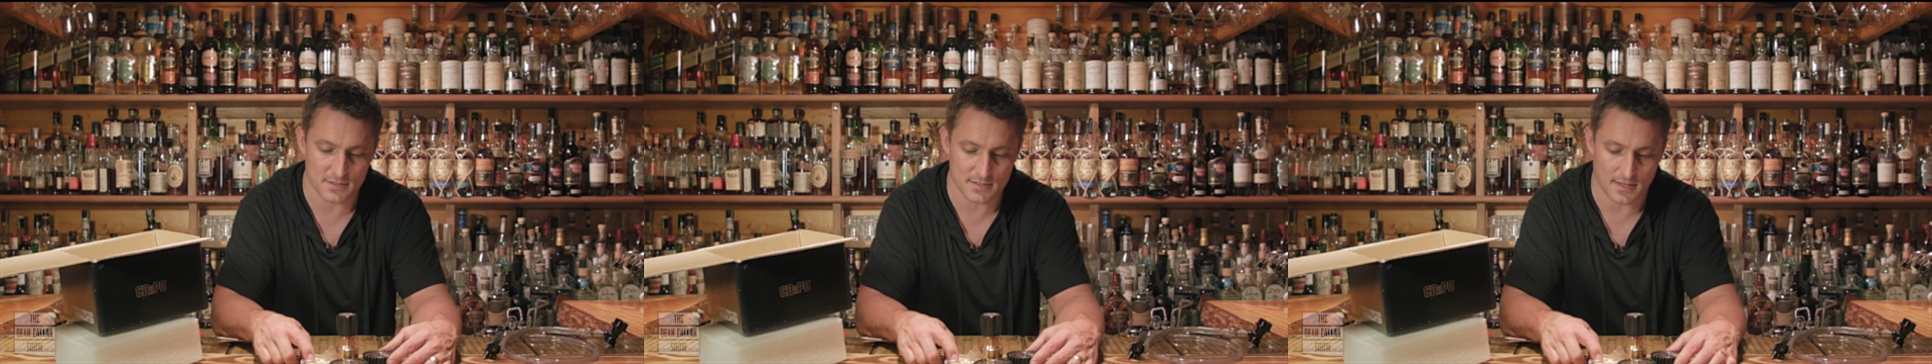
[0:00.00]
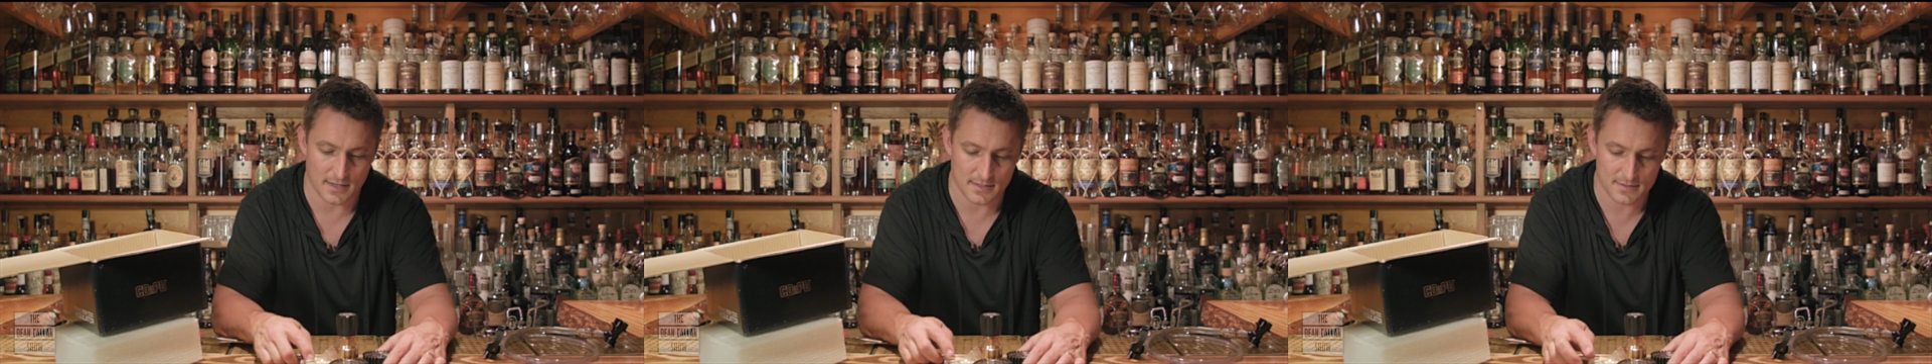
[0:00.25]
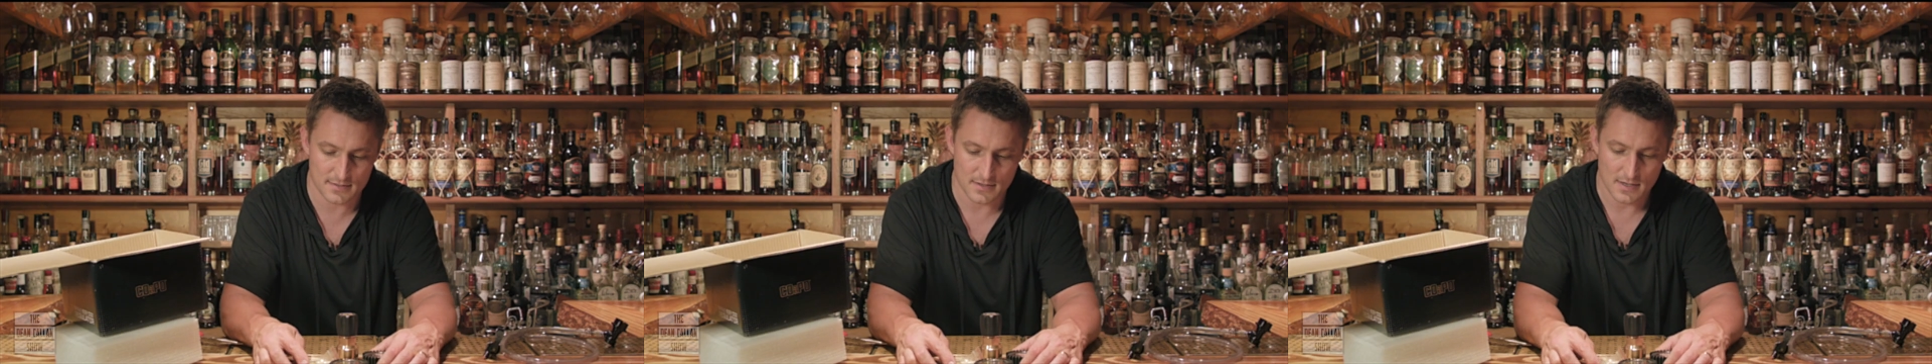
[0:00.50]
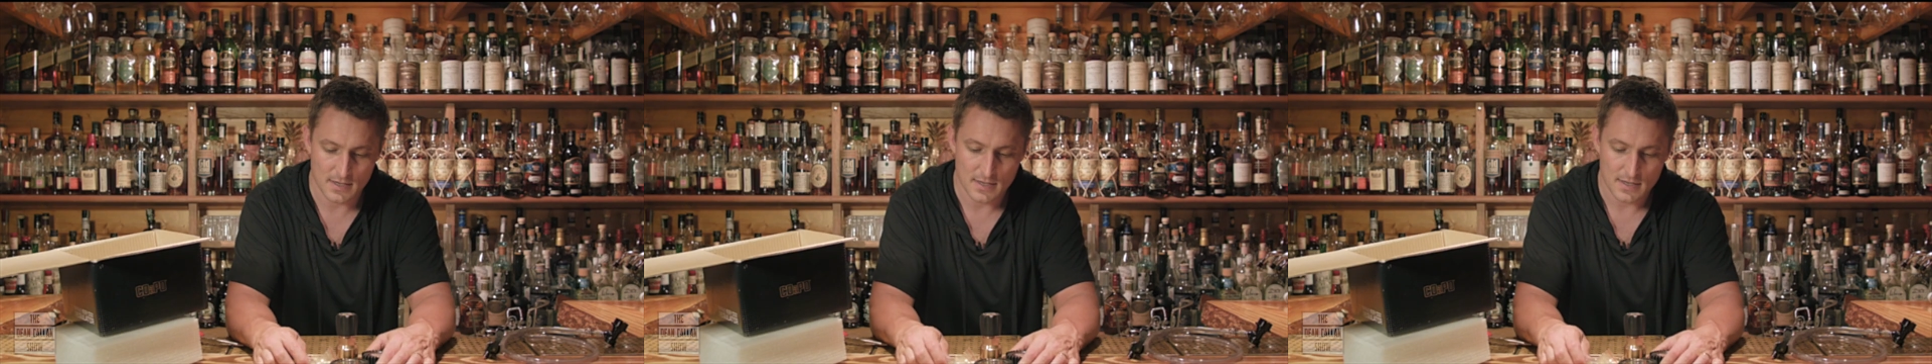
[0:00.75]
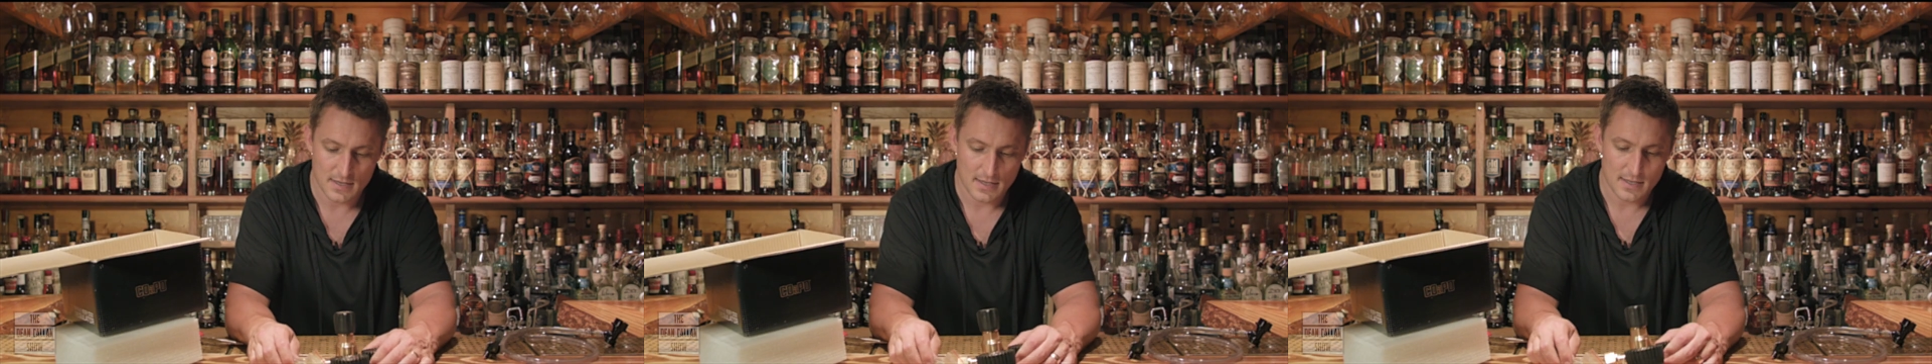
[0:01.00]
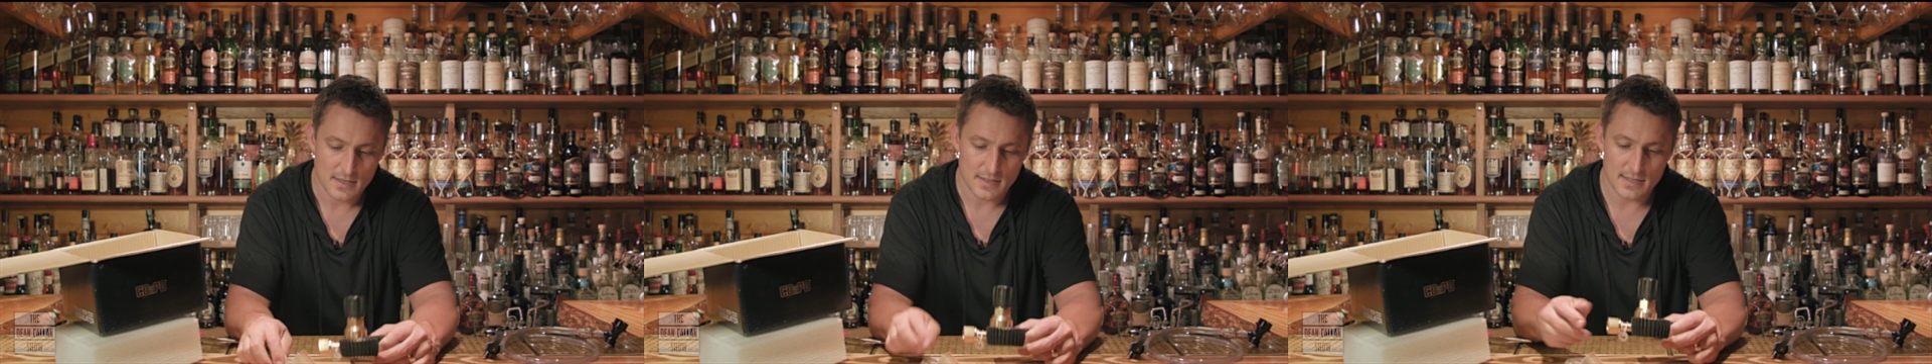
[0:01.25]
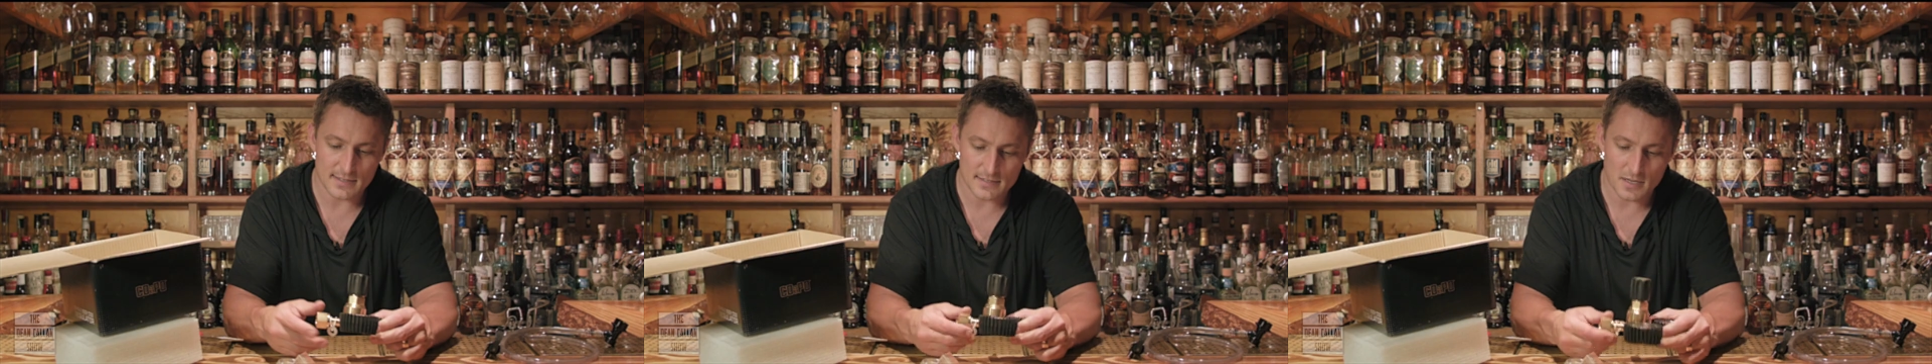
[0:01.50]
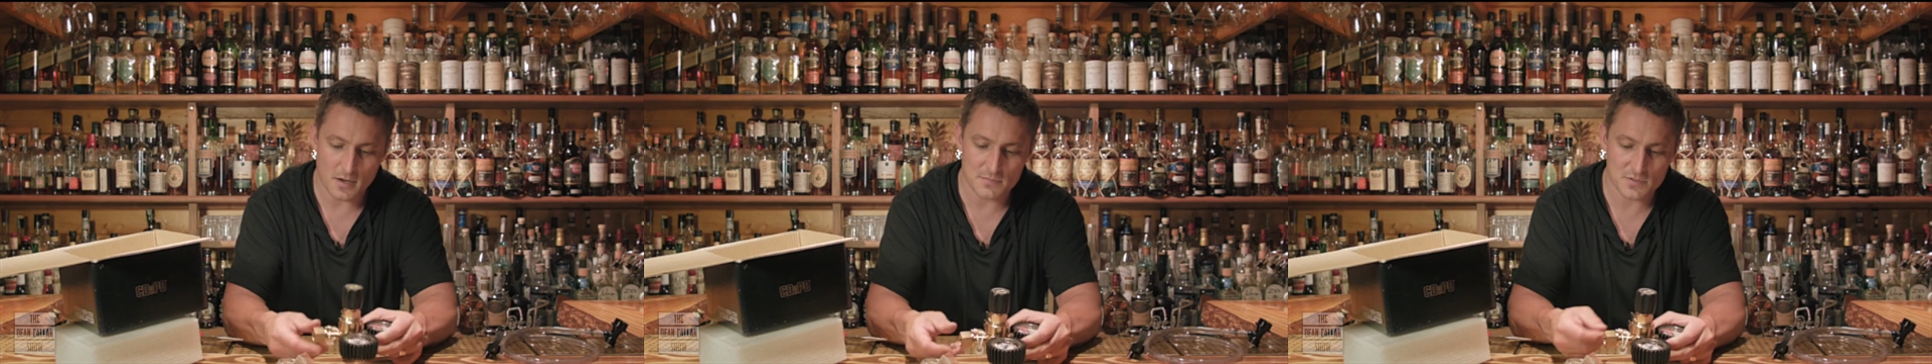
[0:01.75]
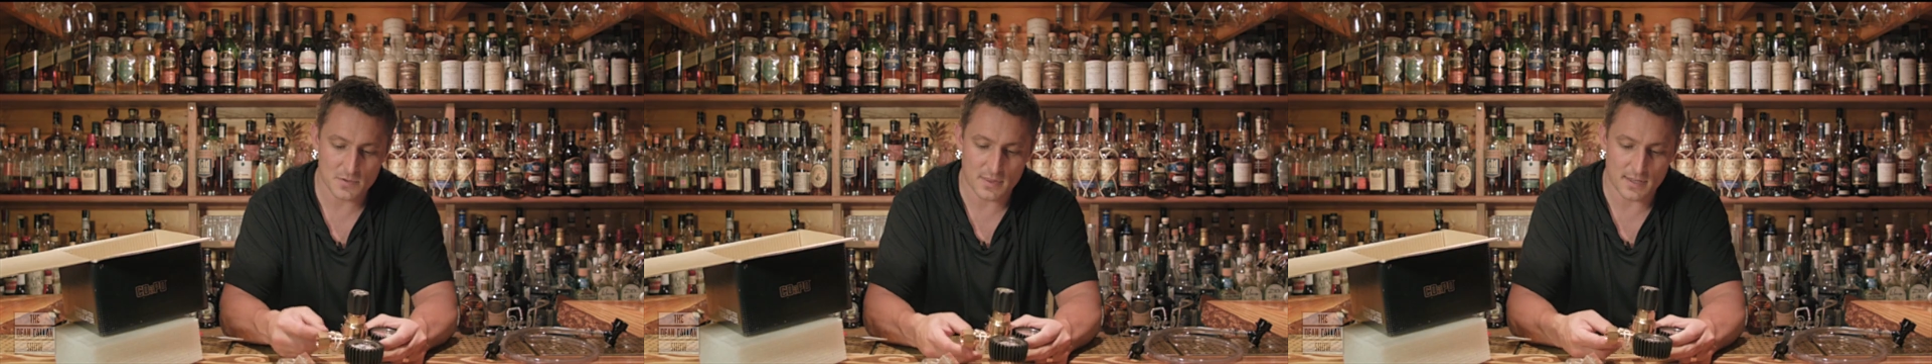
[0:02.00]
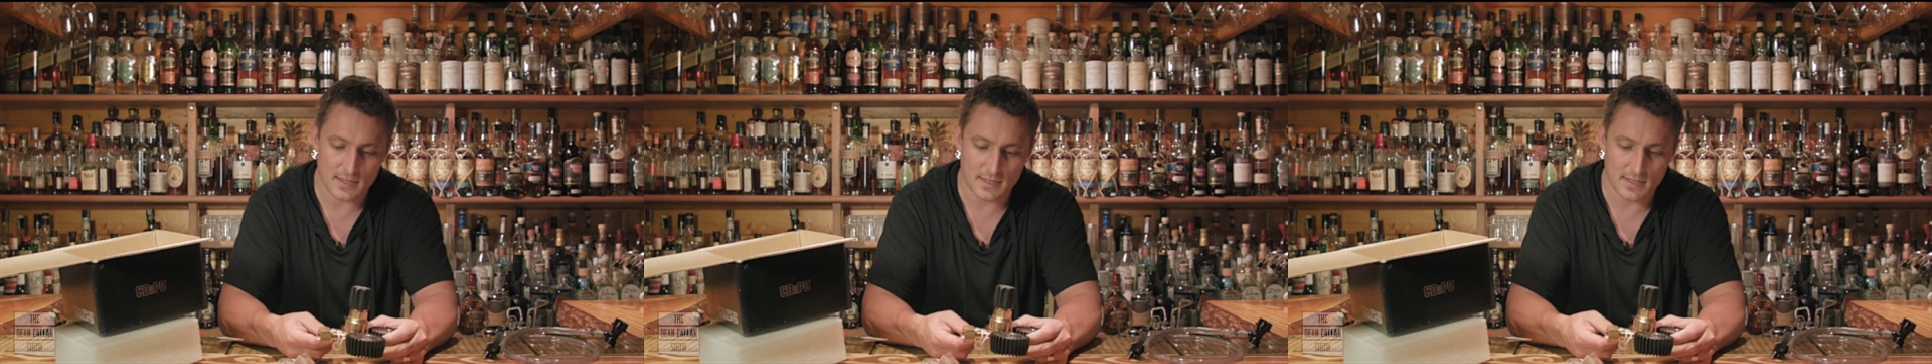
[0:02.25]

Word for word: size. This comes with a